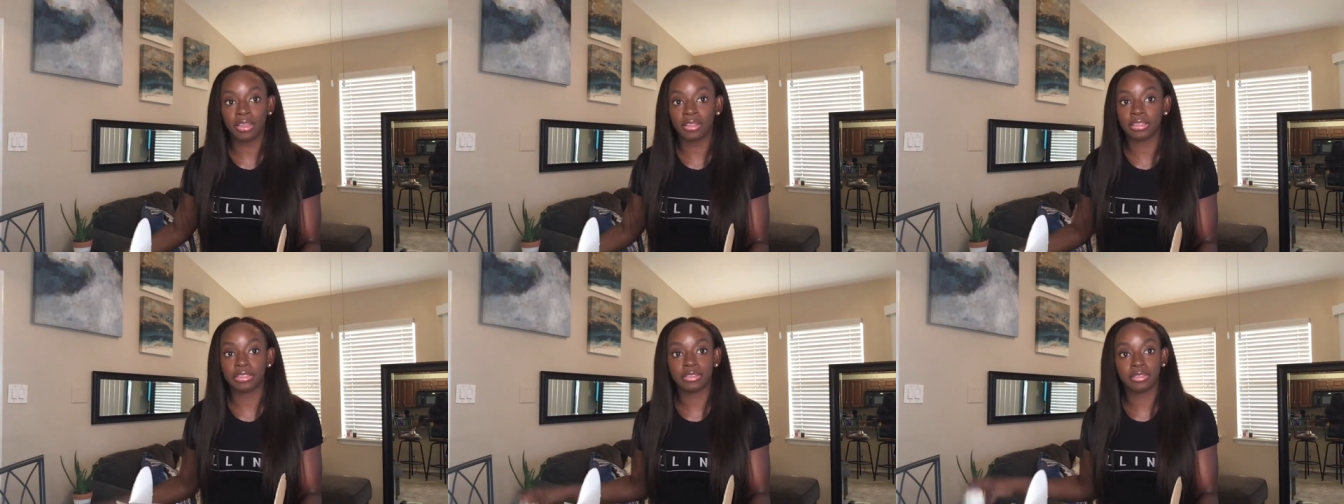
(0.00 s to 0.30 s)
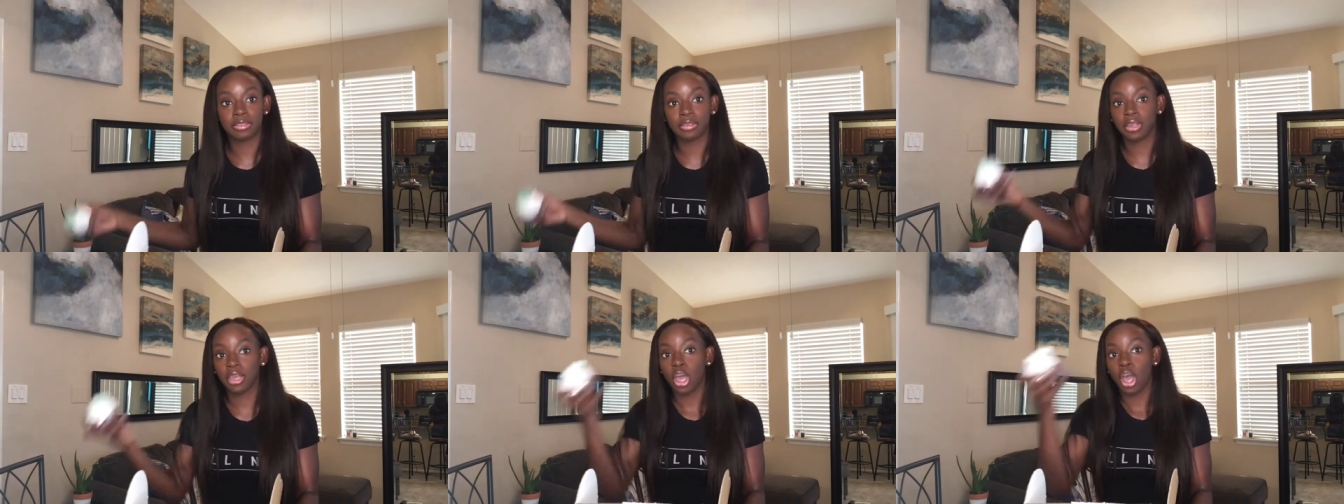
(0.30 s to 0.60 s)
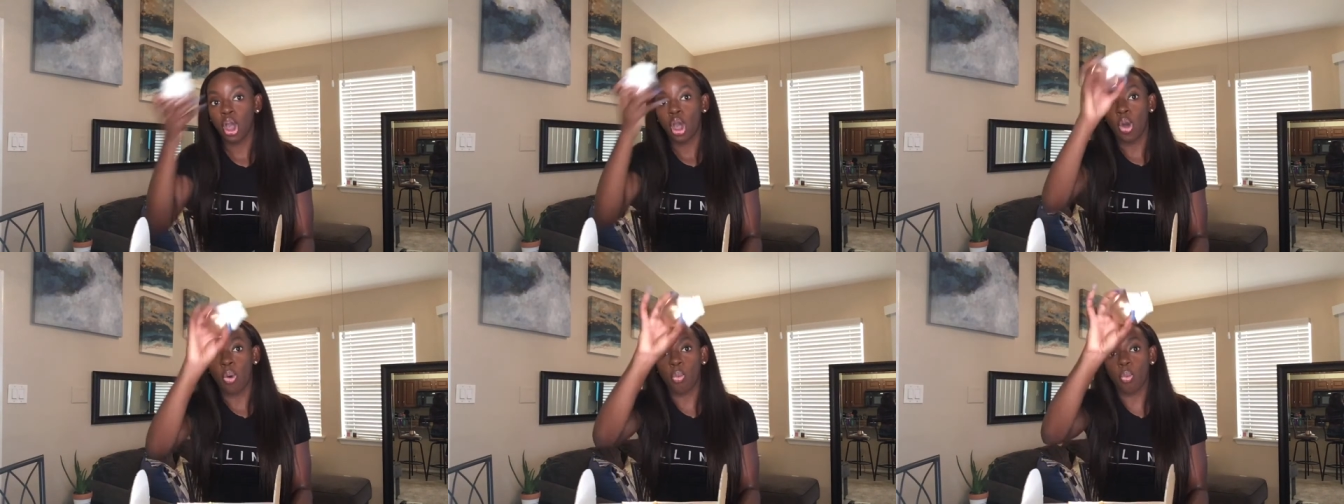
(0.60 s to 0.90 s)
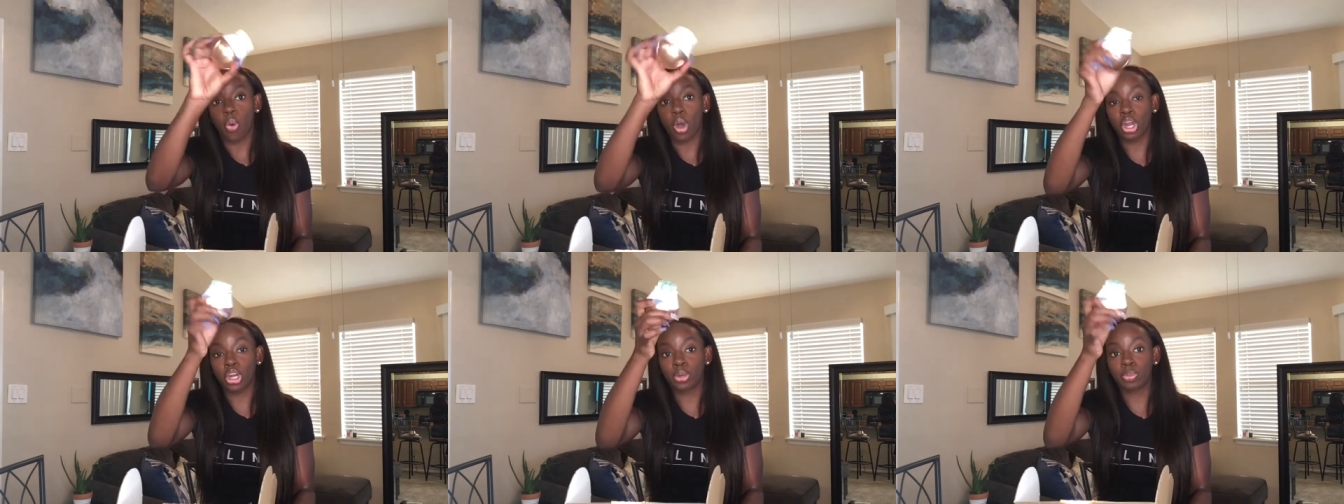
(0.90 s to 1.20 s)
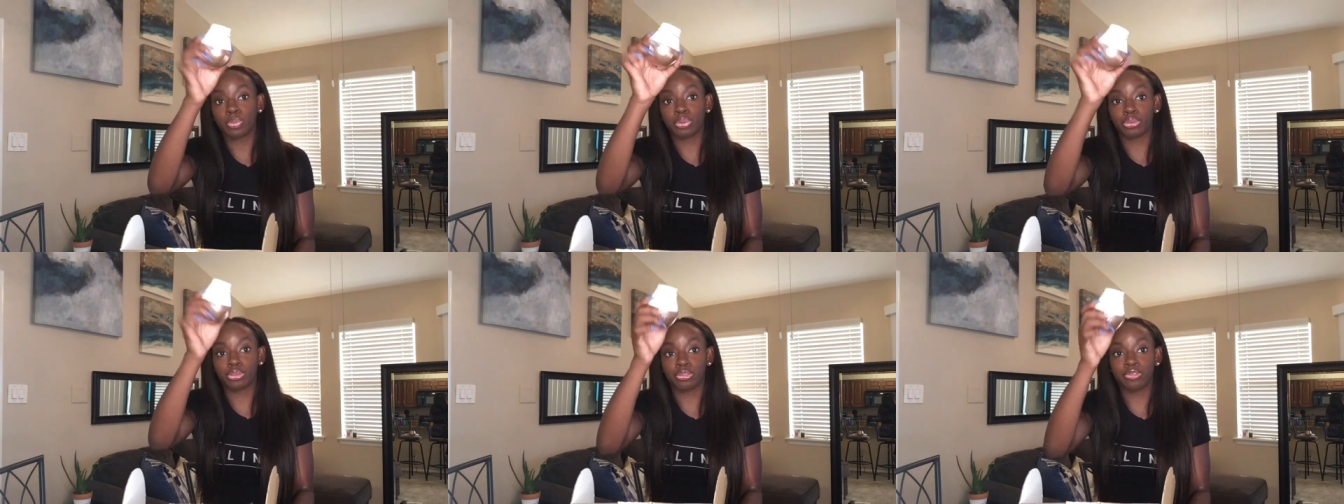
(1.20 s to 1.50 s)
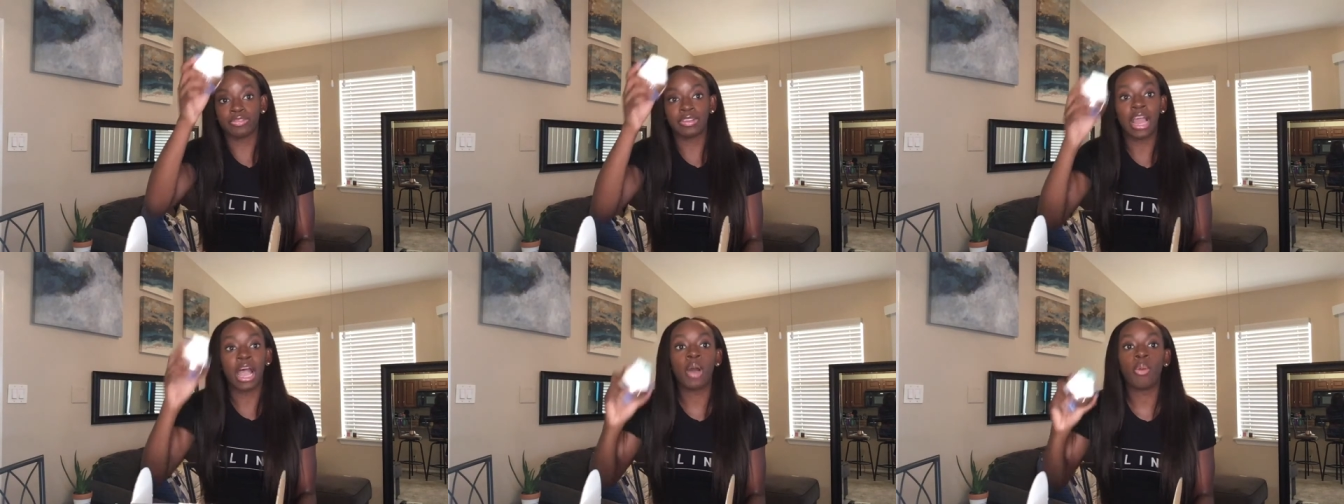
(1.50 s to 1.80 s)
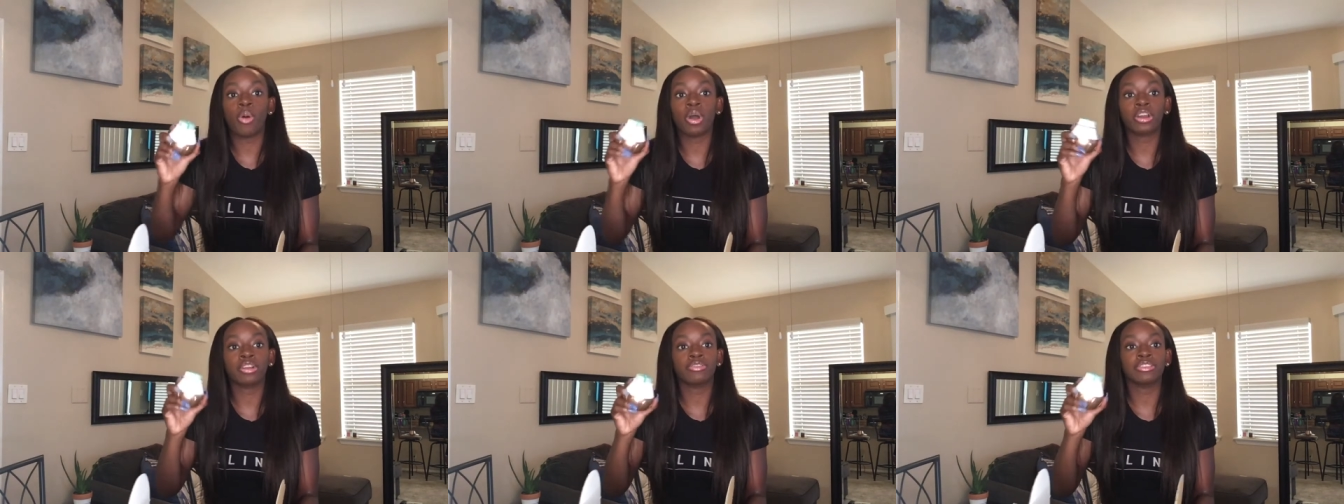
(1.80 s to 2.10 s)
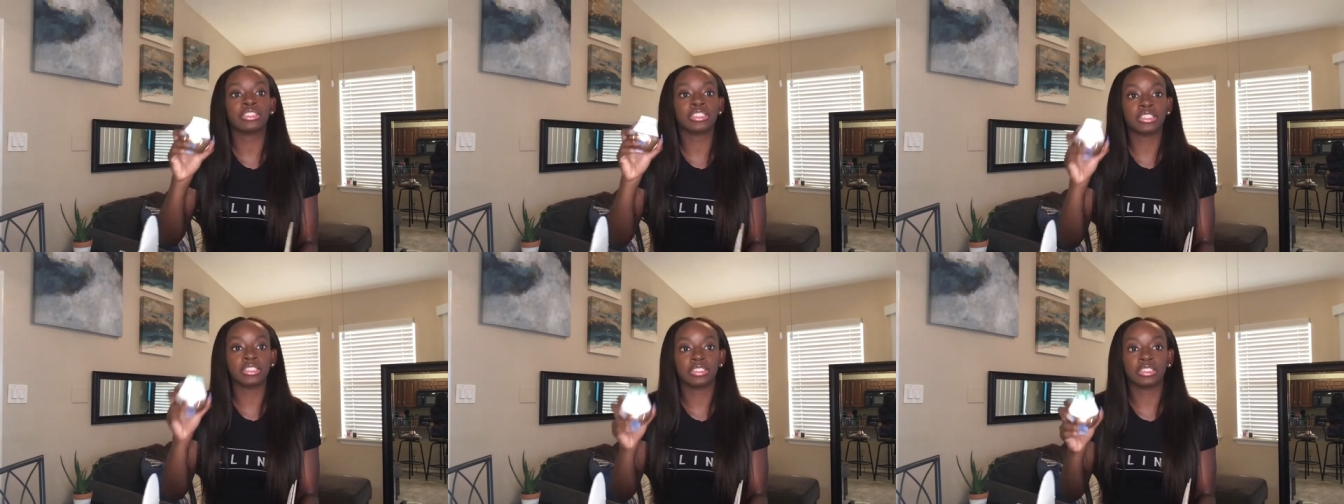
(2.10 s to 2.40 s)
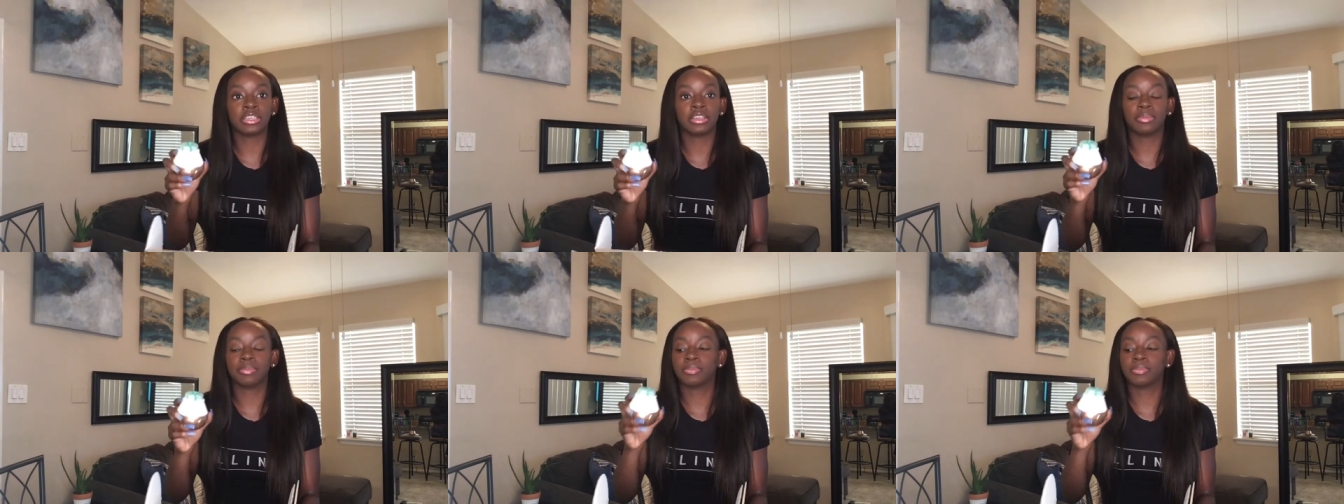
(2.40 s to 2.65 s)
It's waterproof, not water resistant.